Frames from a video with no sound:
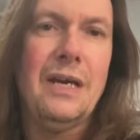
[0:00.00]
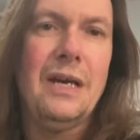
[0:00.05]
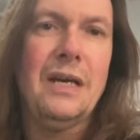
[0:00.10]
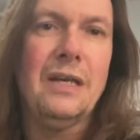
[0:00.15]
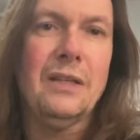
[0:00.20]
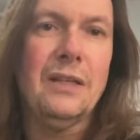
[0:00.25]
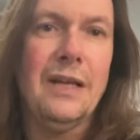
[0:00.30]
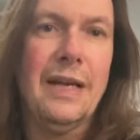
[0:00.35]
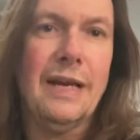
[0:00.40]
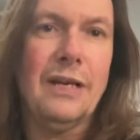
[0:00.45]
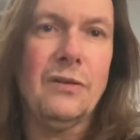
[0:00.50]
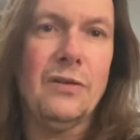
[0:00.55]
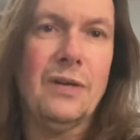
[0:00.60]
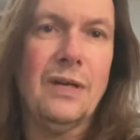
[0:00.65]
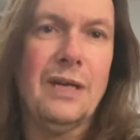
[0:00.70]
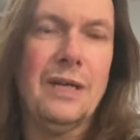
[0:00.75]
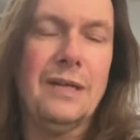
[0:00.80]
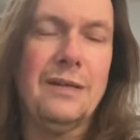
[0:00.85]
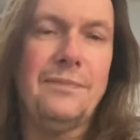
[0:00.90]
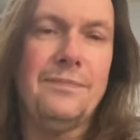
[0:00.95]
Later
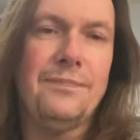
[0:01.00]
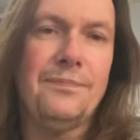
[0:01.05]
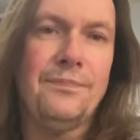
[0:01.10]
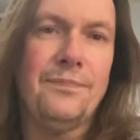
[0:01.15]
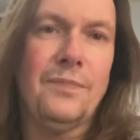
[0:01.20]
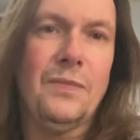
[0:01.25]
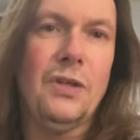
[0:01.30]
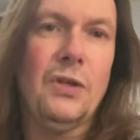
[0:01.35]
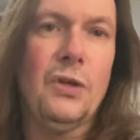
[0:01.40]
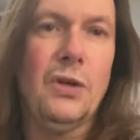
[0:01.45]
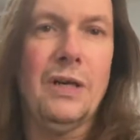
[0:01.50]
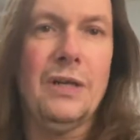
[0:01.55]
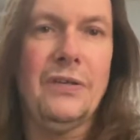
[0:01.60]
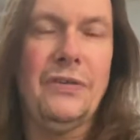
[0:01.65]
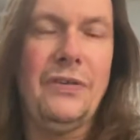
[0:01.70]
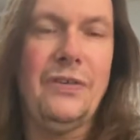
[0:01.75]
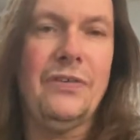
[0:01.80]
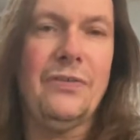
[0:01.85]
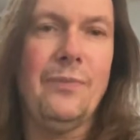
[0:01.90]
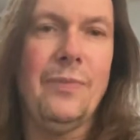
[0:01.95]
on, you're going to
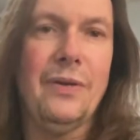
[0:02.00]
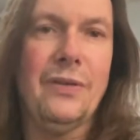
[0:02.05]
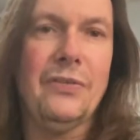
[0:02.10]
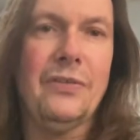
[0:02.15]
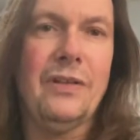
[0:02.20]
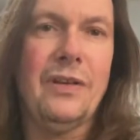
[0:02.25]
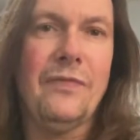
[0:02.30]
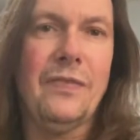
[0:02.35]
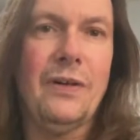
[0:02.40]
see some other stuff.